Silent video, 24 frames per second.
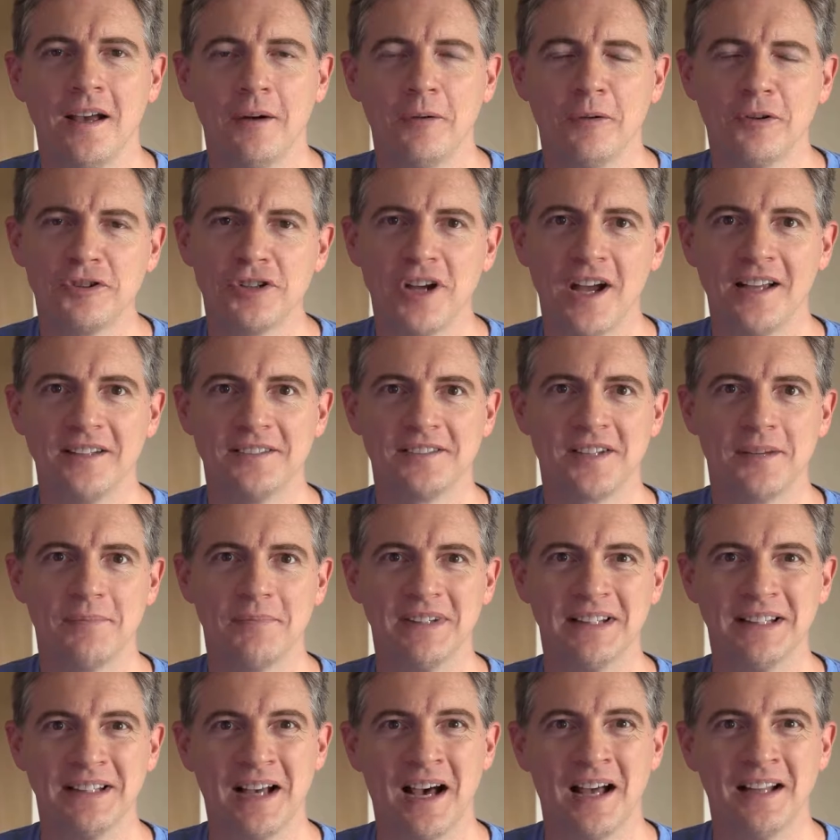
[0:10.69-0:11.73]
We're trying
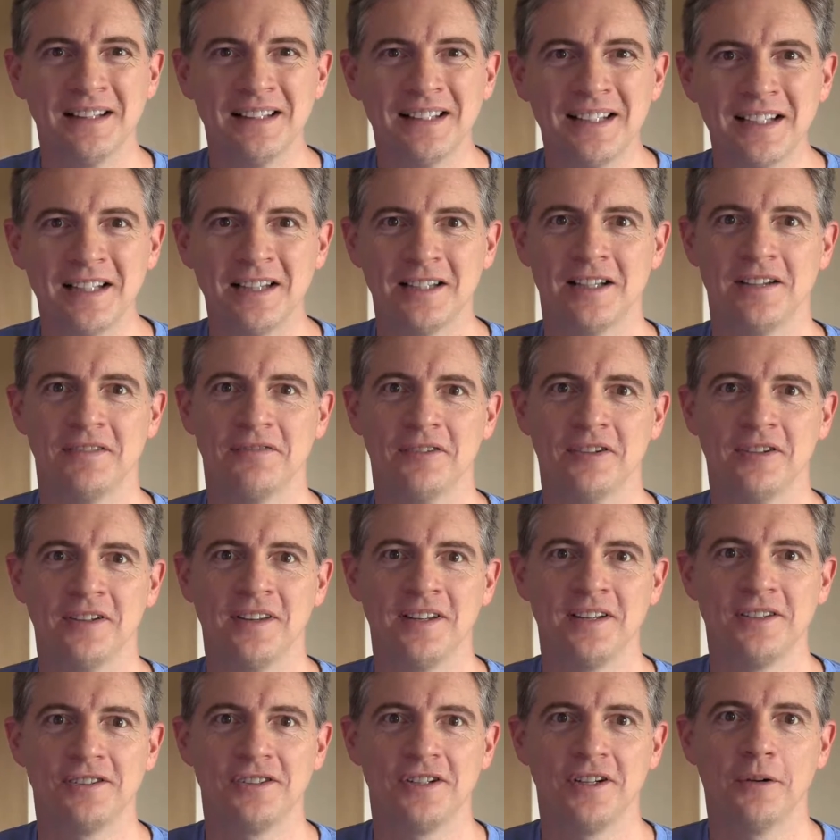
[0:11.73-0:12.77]
something a little different
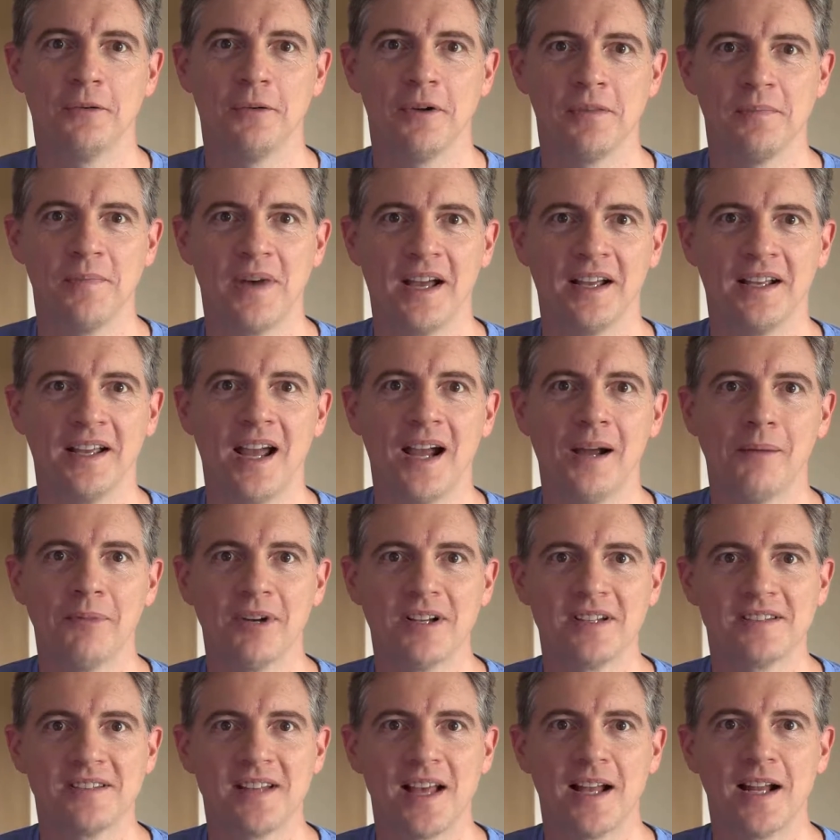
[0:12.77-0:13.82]
this year with my
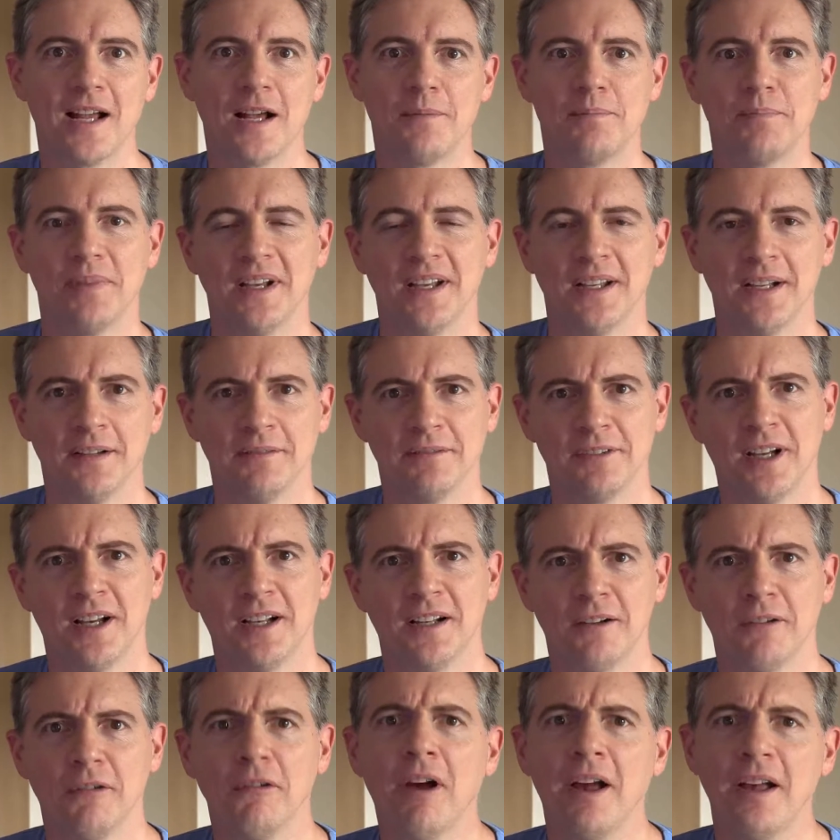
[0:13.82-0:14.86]
camera setup, and I've got
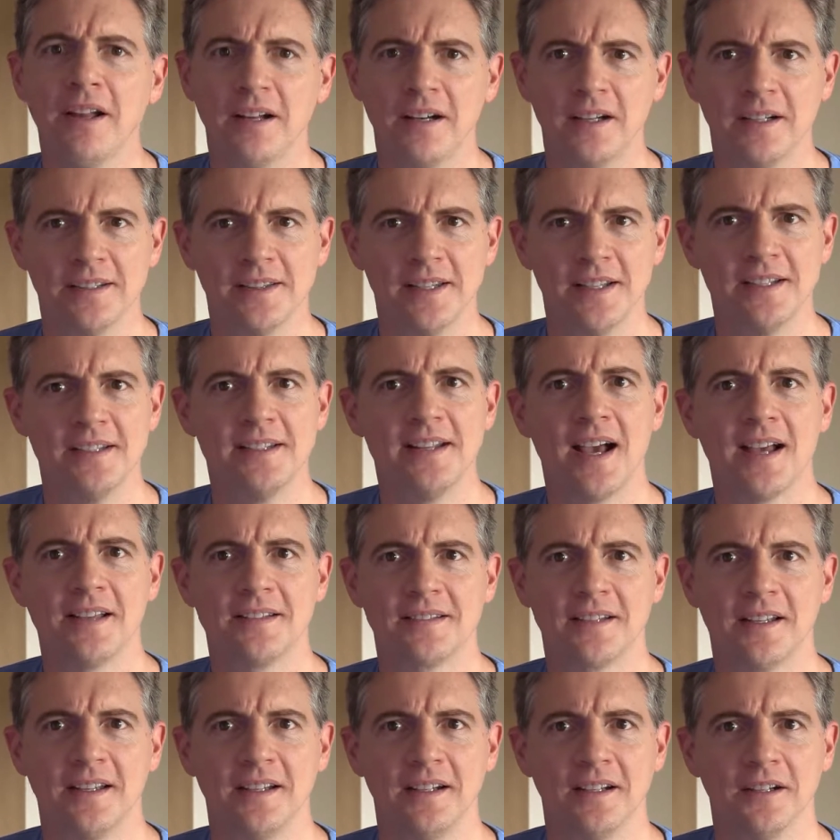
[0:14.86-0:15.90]
it right on the
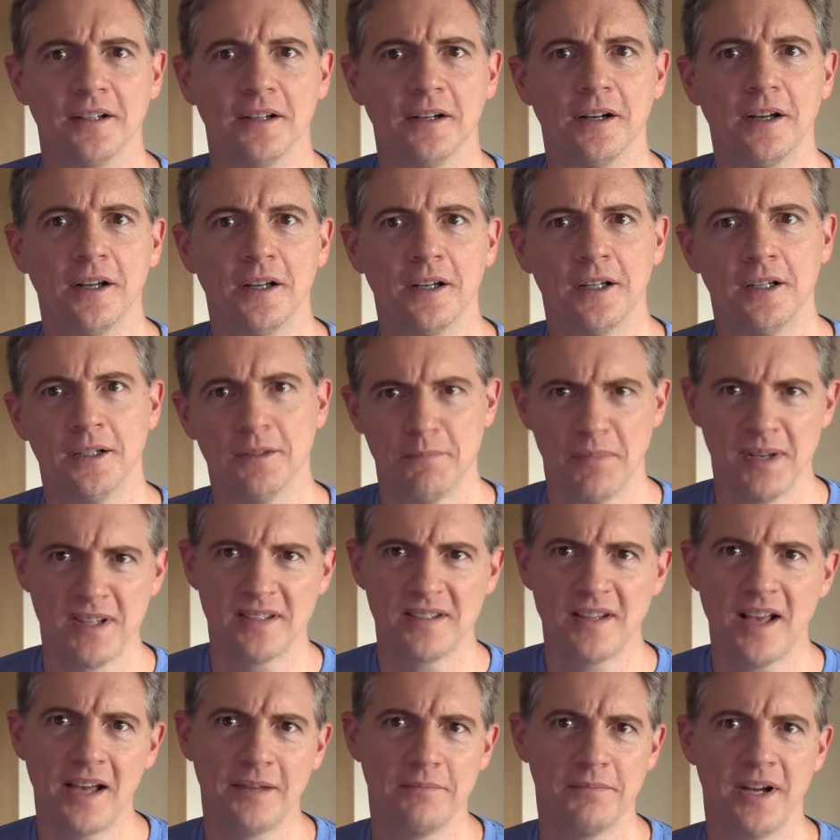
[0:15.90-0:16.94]
desk here
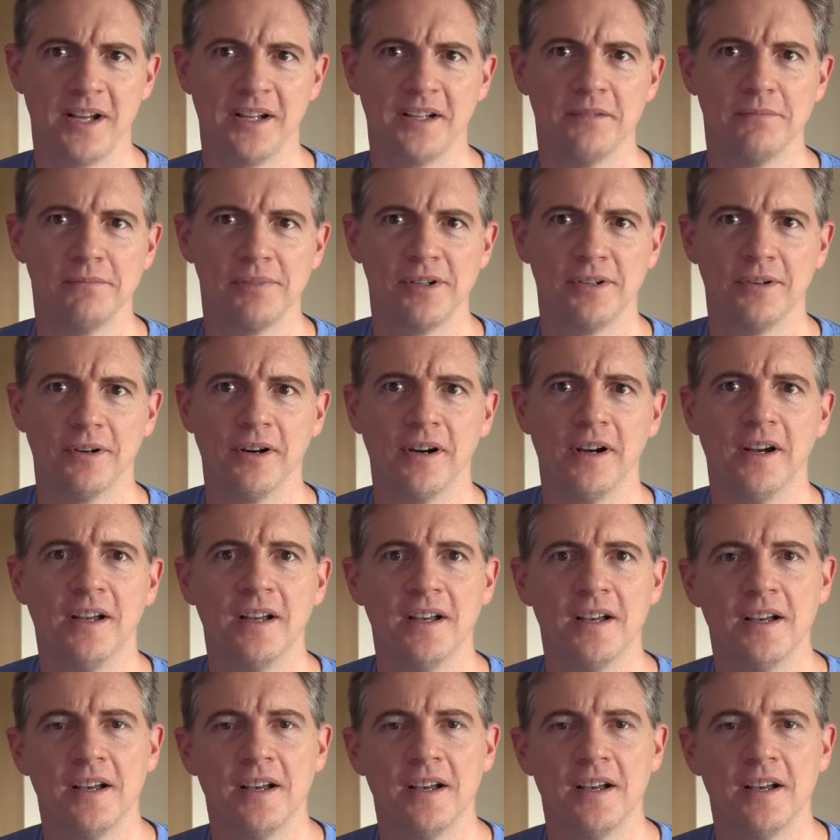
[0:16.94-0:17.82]
beside my computer.